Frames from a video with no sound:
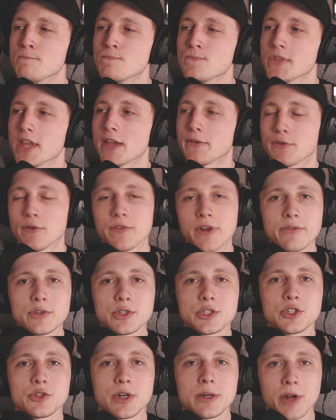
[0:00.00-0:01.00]
If you've never
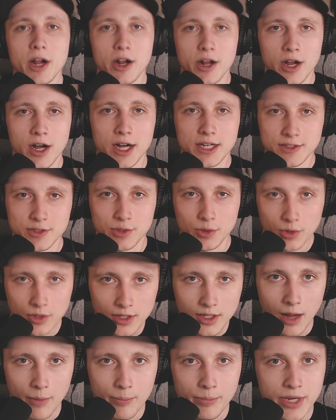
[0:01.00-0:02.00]
streamed on console,
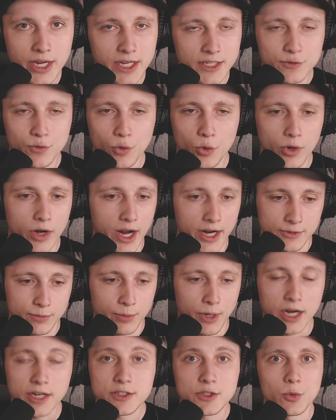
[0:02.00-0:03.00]
on PS4,
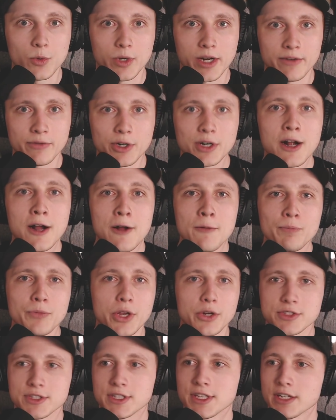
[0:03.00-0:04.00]
Xbox, or whatever,
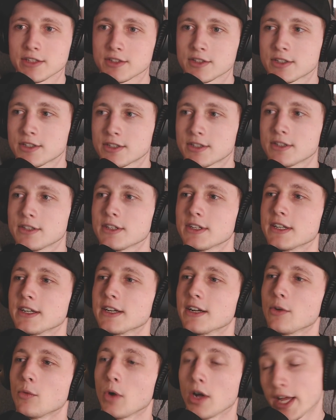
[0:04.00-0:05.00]
there's this,
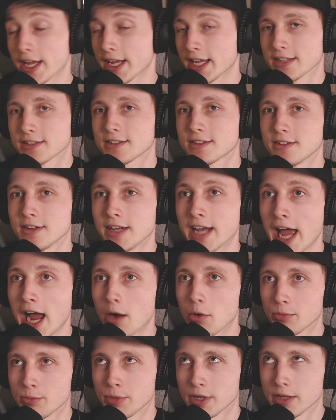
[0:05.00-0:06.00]
well, I guess now it
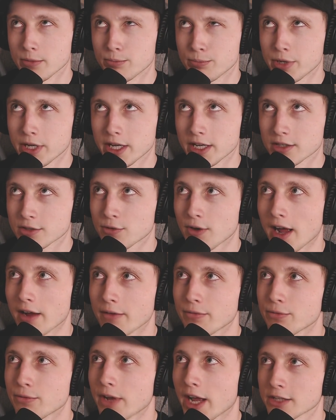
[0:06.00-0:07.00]
would be PS5,
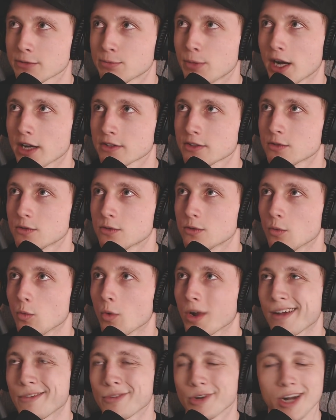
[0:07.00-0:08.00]
Xbox,
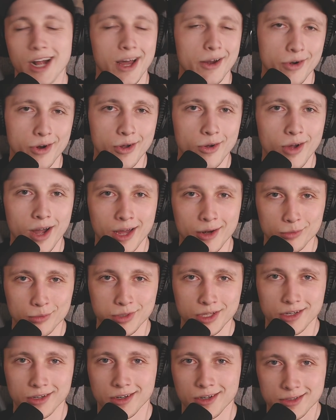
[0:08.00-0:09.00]
whatever. I don't know. I don't
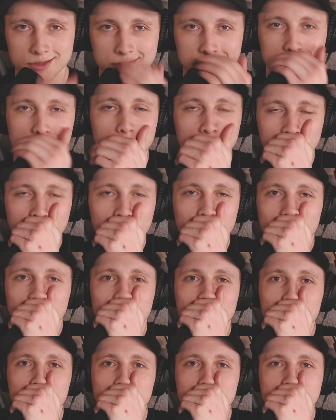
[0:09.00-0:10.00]
play on console,
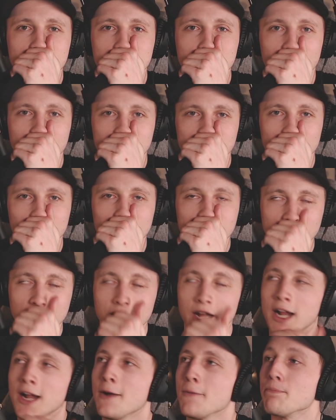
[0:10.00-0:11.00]
PC Master Race.
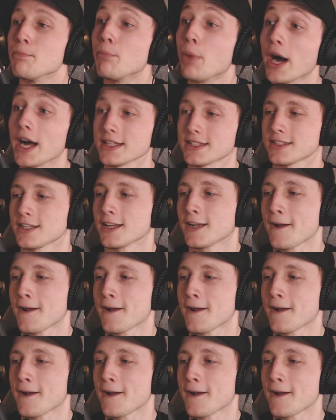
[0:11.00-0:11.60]
But